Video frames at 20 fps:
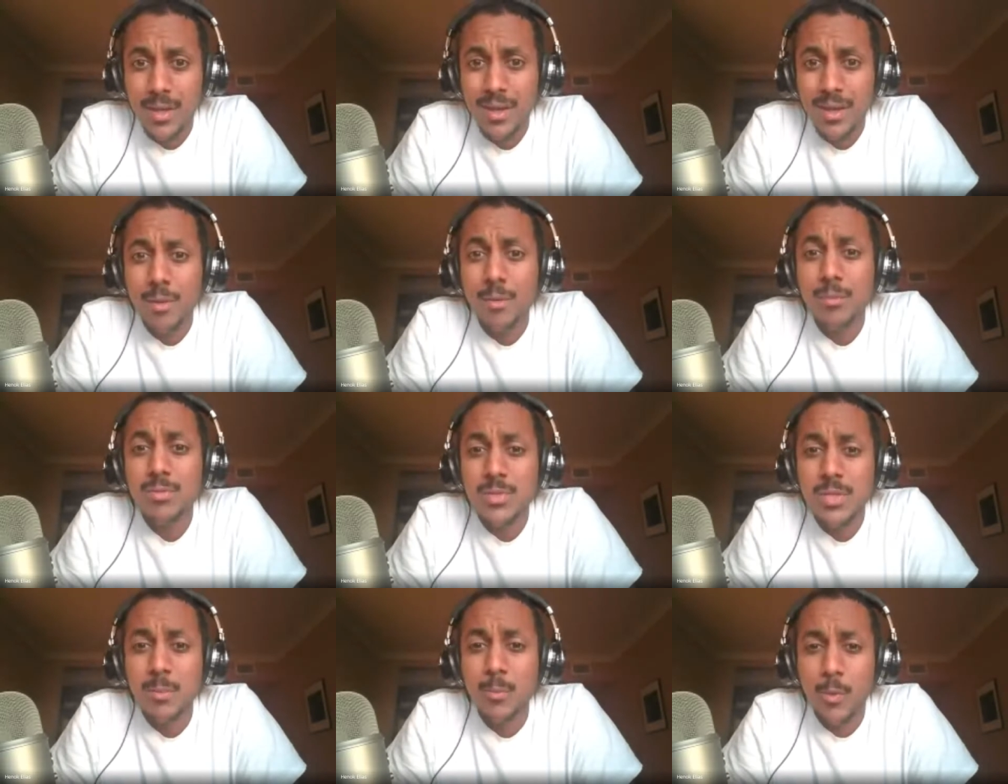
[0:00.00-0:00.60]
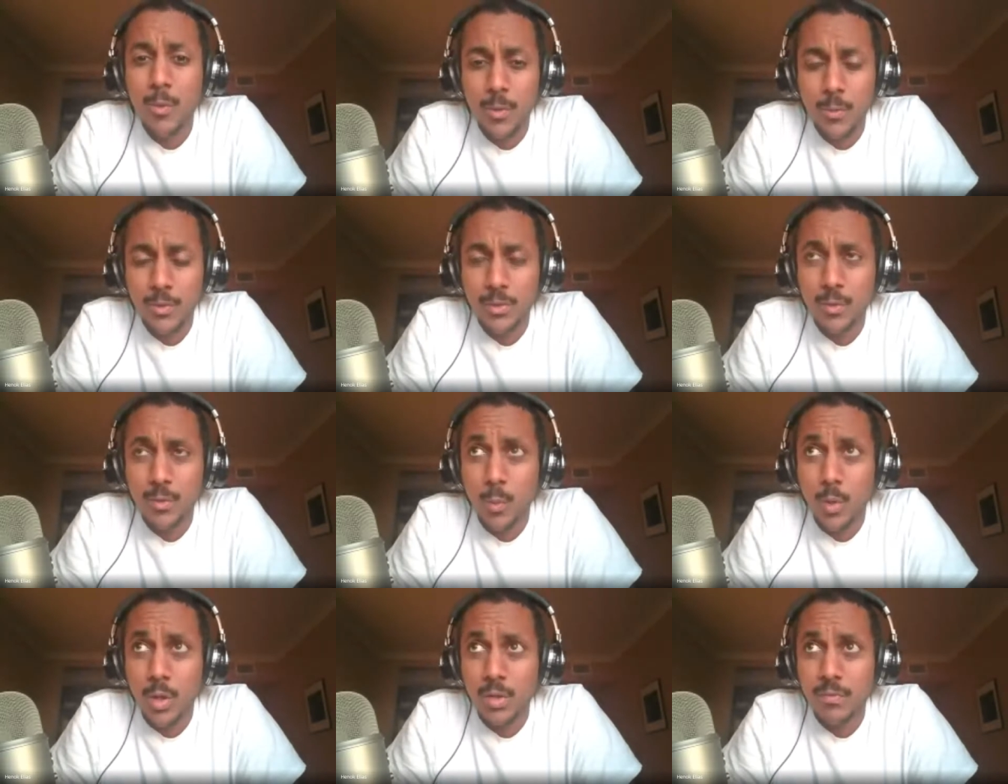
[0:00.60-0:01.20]
of somewhere
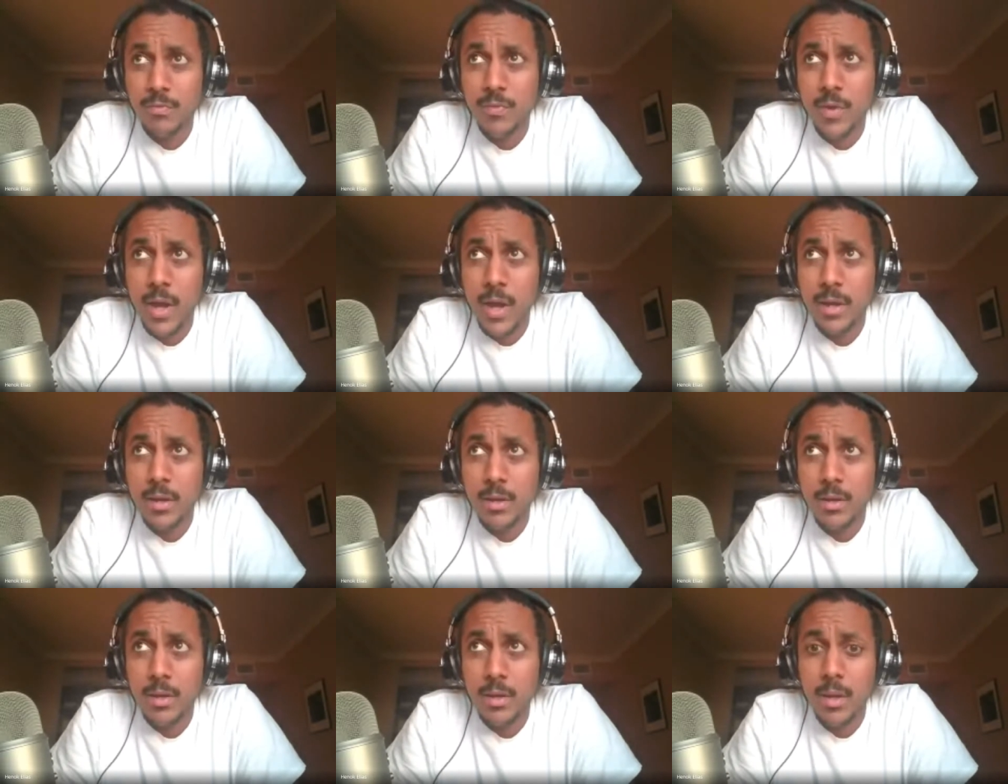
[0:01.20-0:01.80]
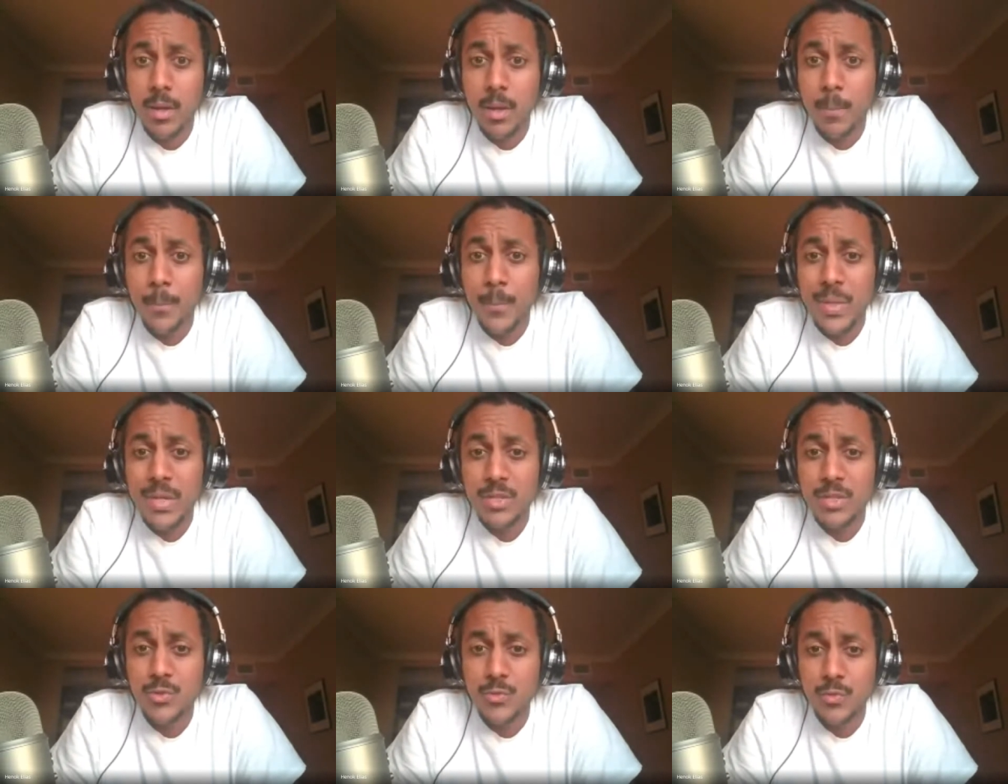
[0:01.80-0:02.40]
with the Word of Fire
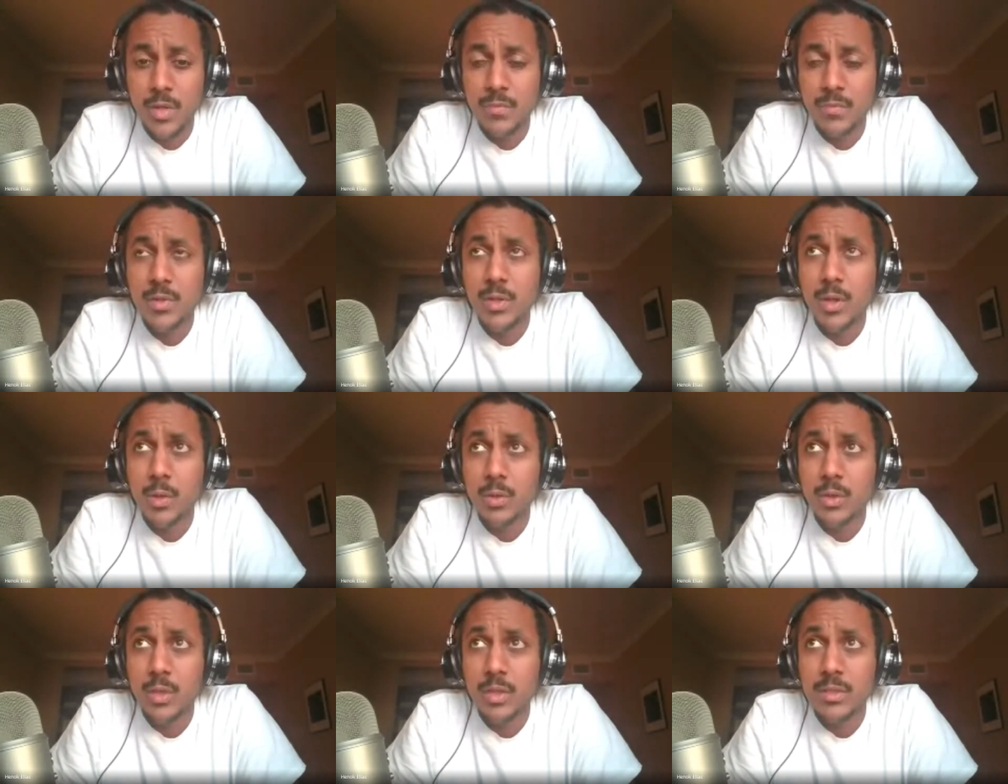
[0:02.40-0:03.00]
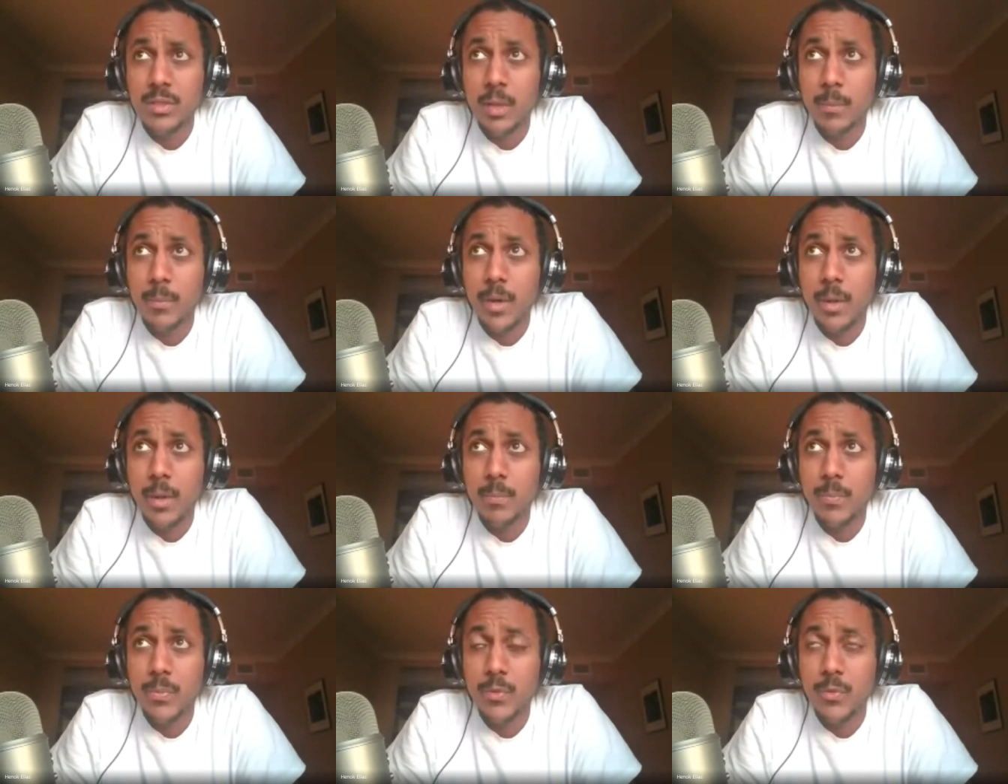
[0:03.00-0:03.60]
ministry. If you go look
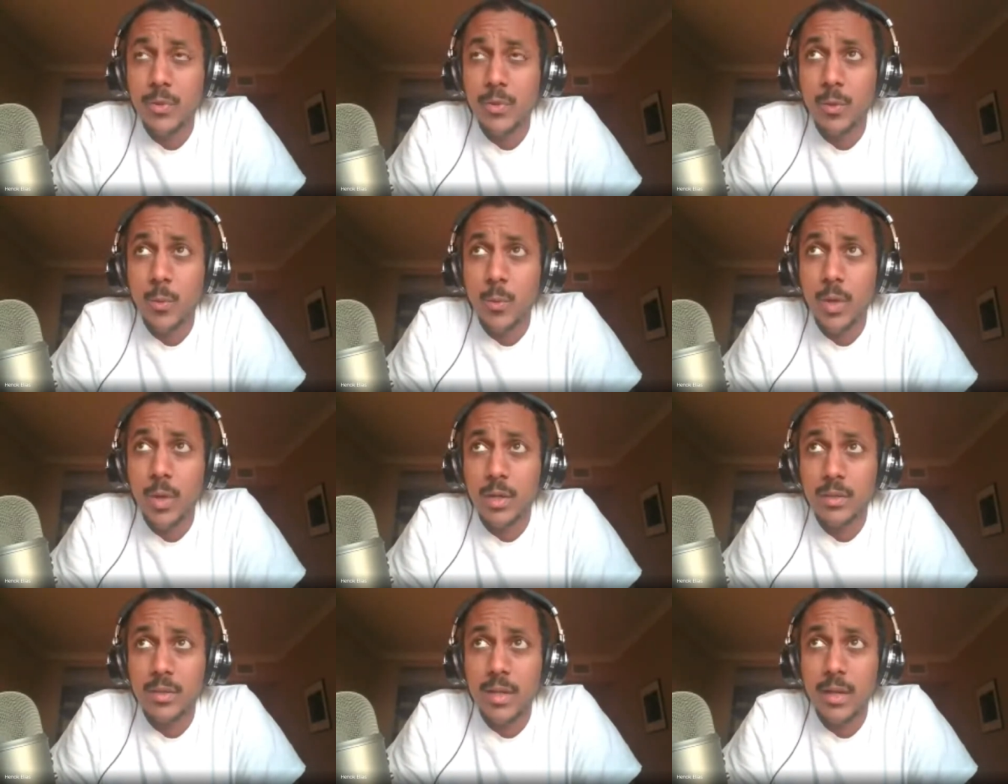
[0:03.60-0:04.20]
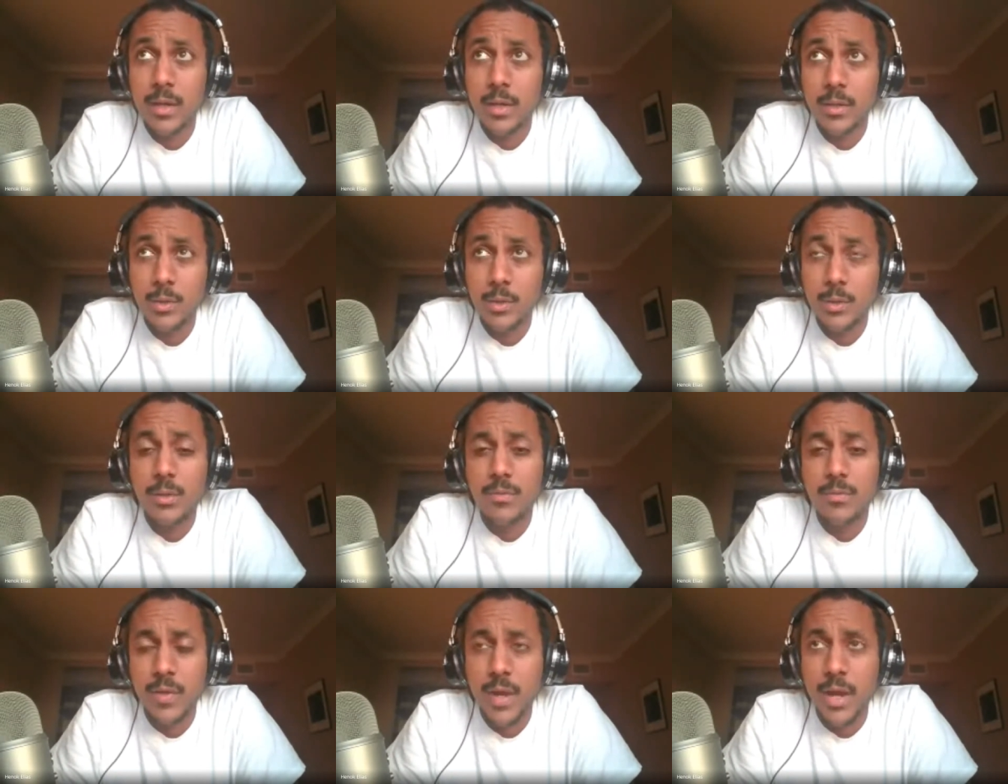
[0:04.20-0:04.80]
them up, do your work there,
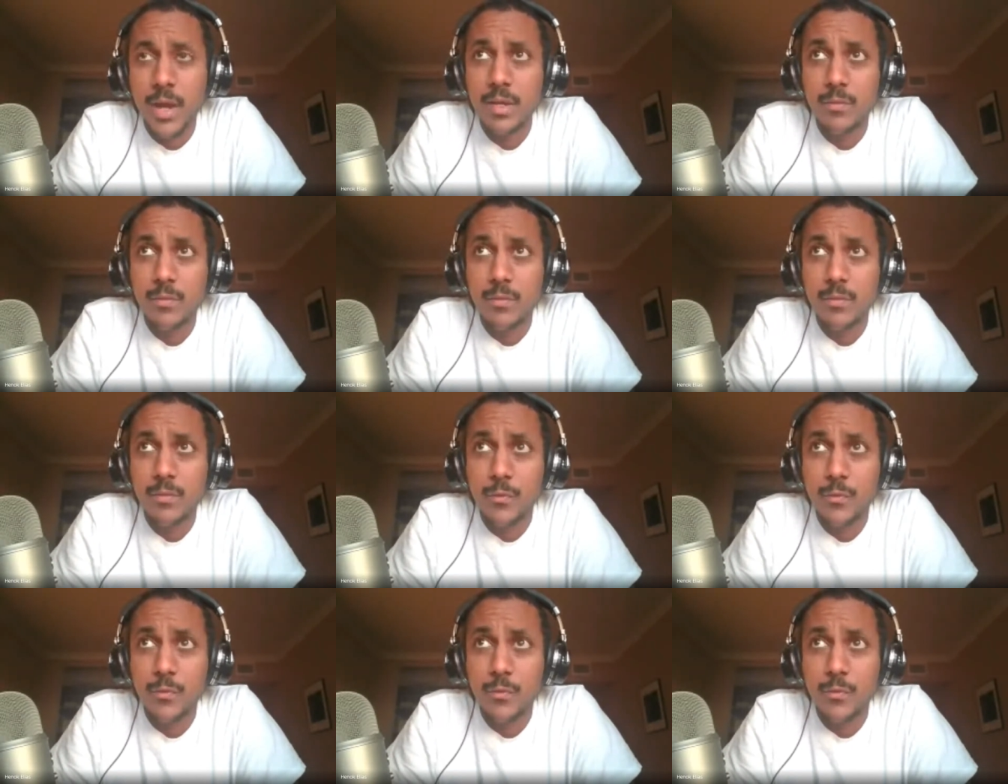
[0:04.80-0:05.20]
you could find it for